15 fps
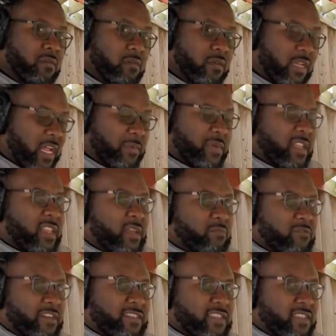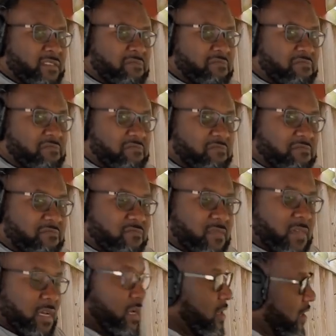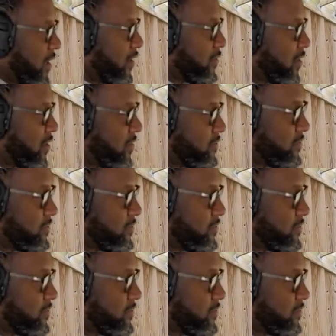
Could I have been lip-wristed? I don't know.